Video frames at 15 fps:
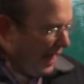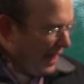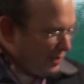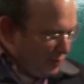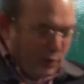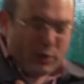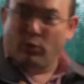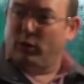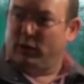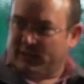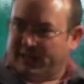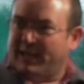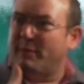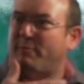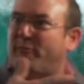as we will
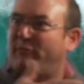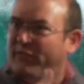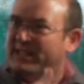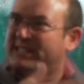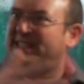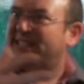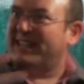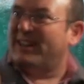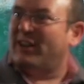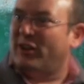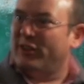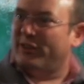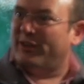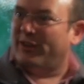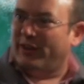keep visiting
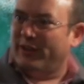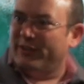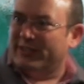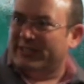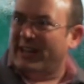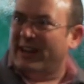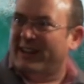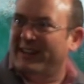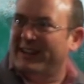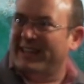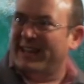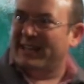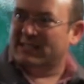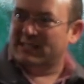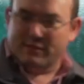other other
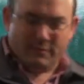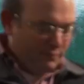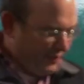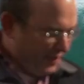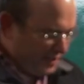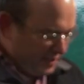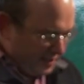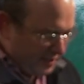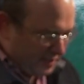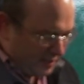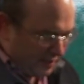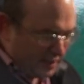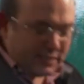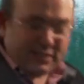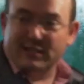taquerias, this is
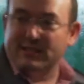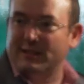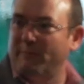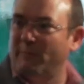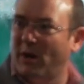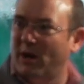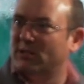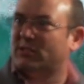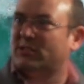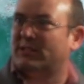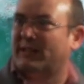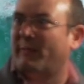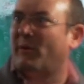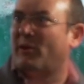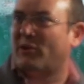this is the most
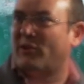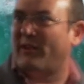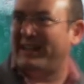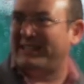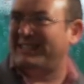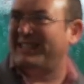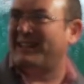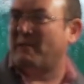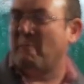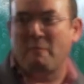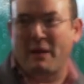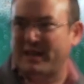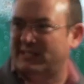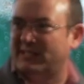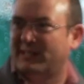democratic
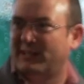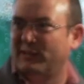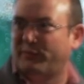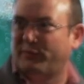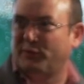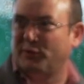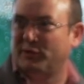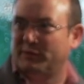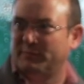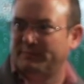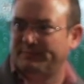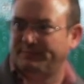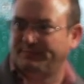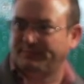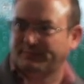Mexican food.
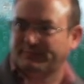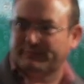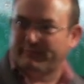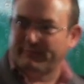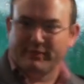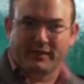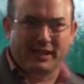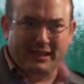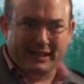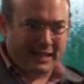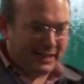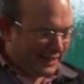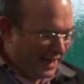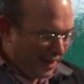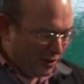In
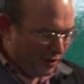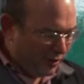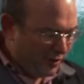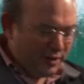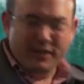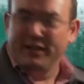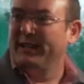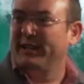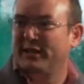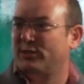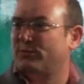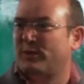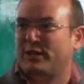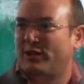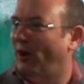the taco
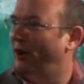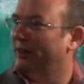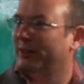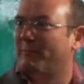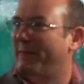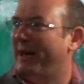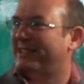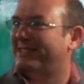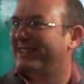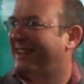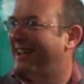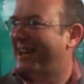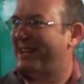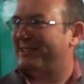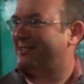is with all the
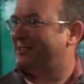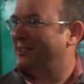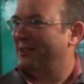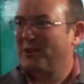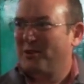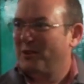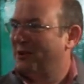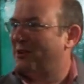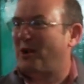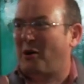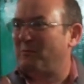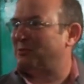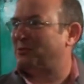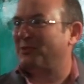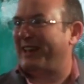Mexicans everyone
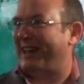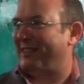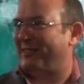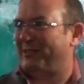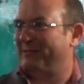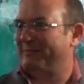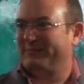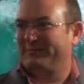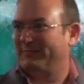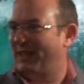come everyone together. Eats,